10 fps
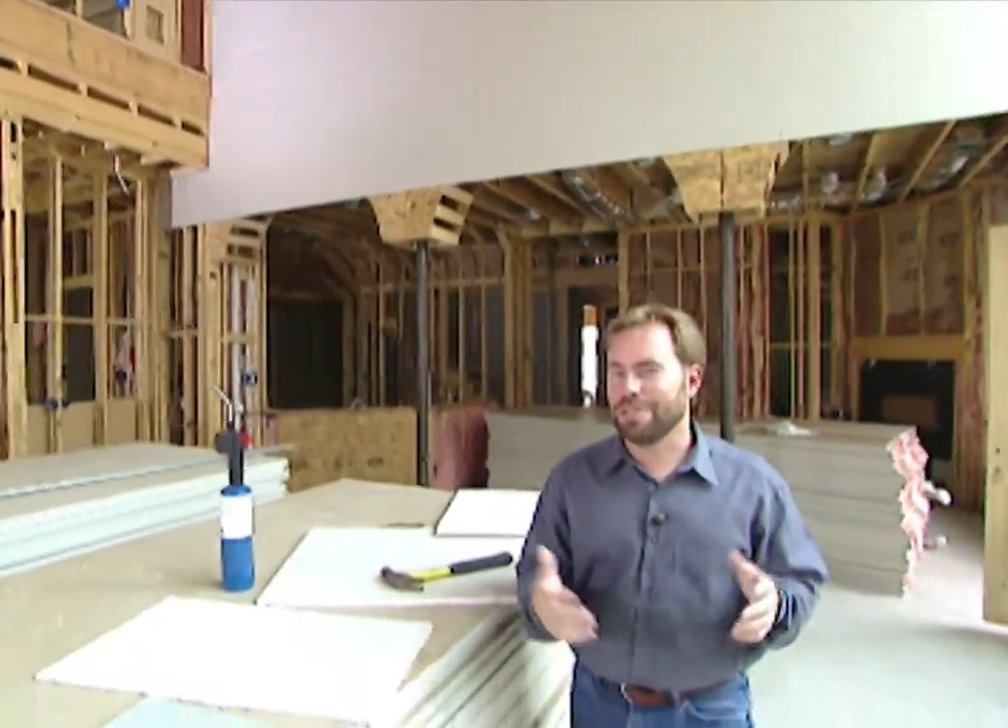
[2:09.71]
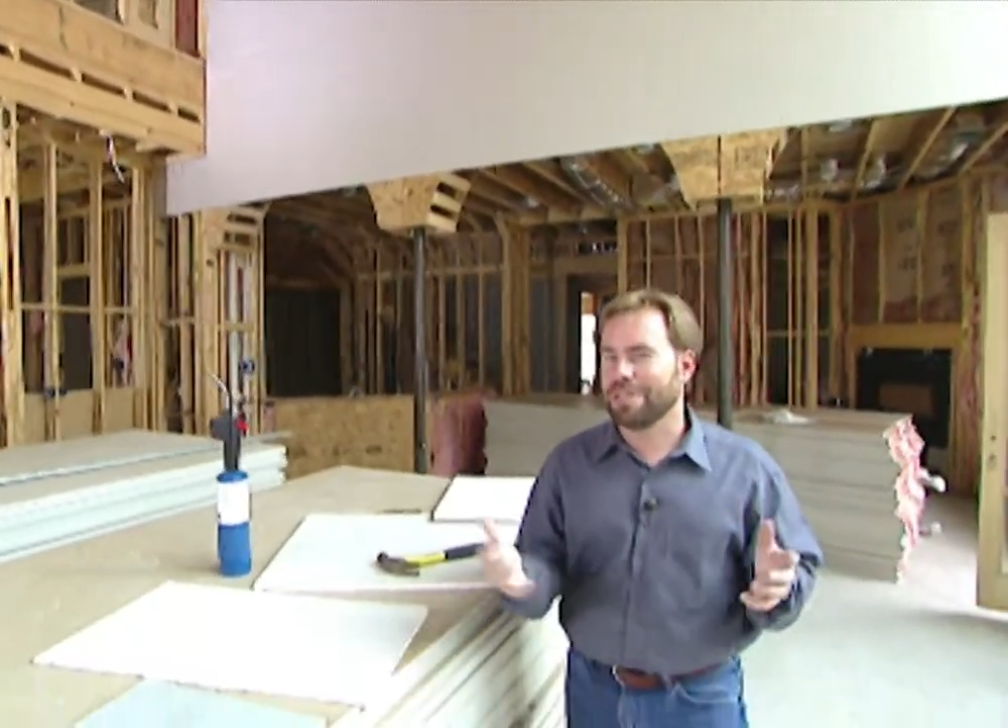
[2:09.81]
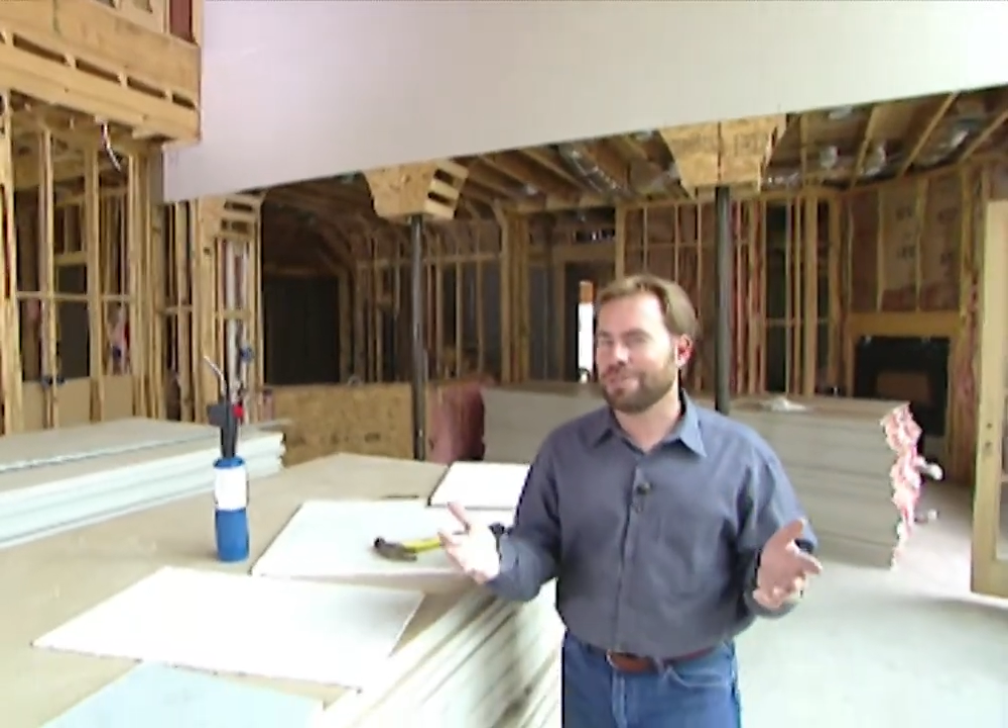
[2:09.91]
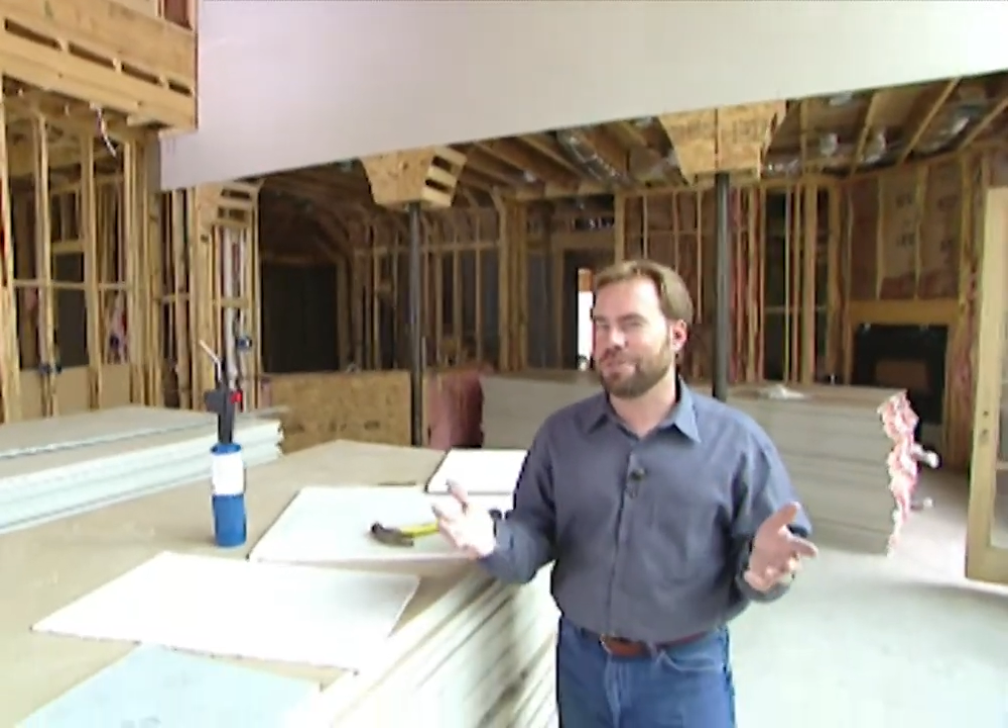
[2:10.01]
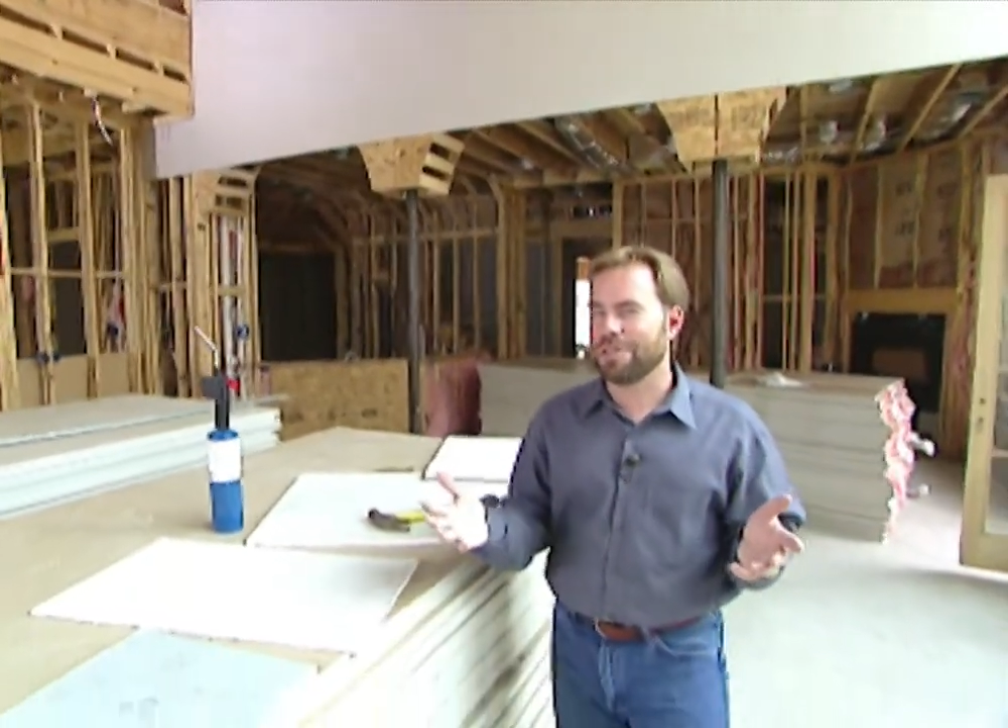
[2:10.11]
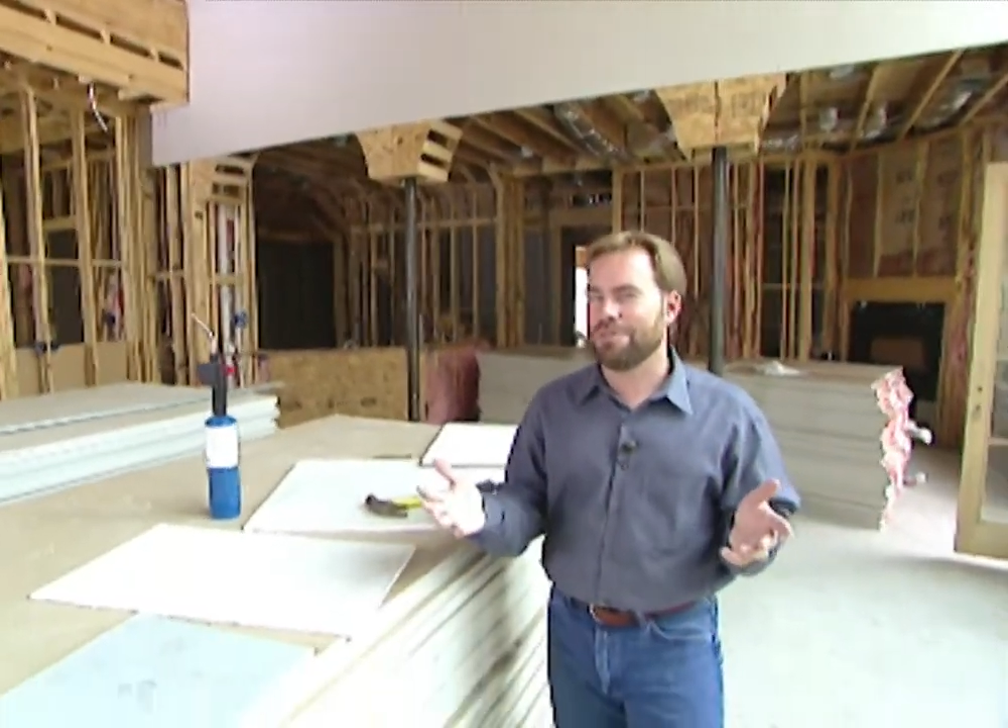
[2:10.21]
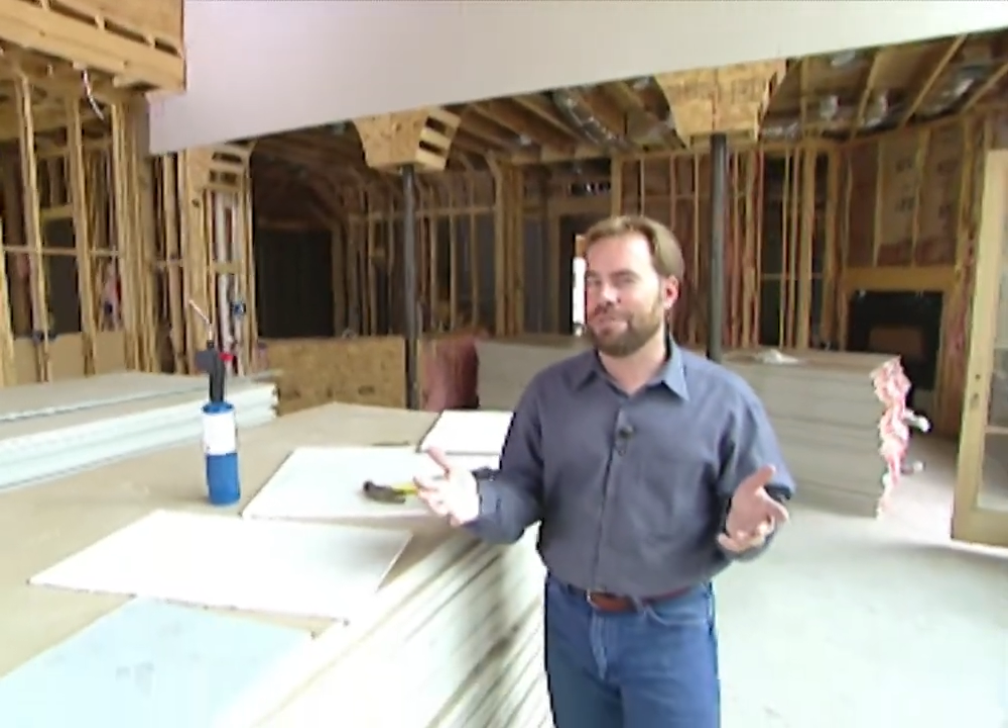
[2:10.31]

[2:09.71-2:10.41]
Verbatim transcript: it doesn't really